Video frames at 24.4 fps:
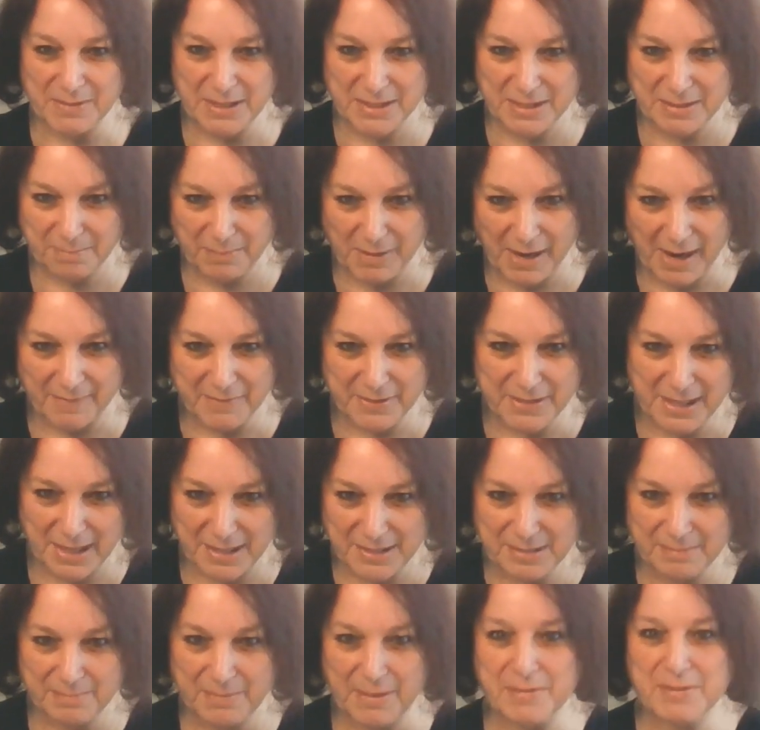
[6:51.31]
to
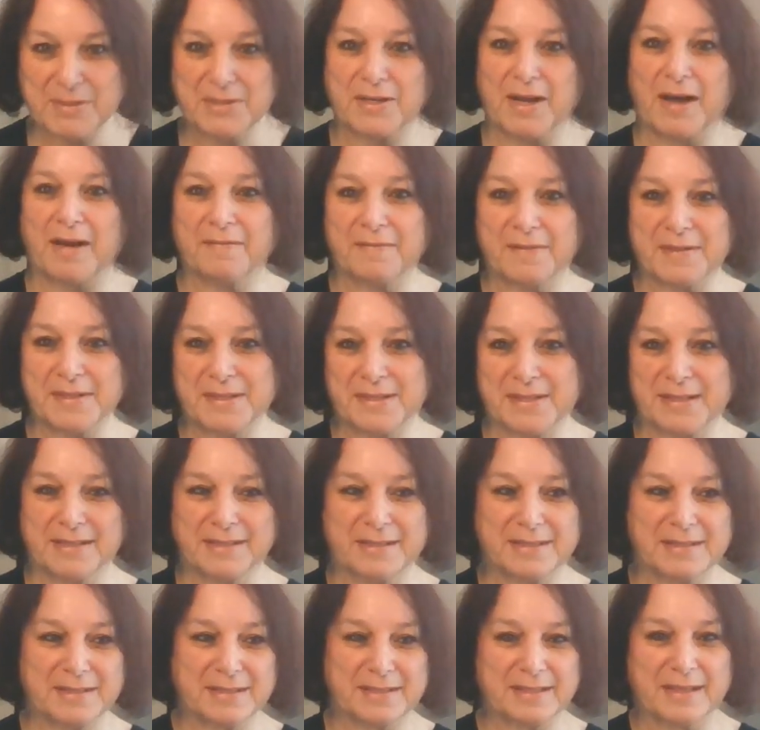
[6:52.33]
privatize the post office and
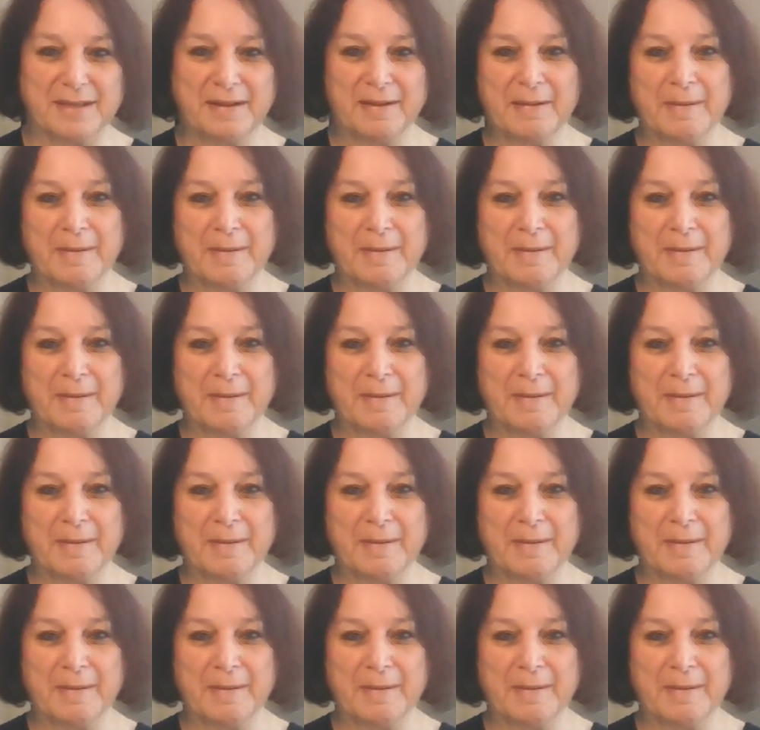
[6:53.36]
just,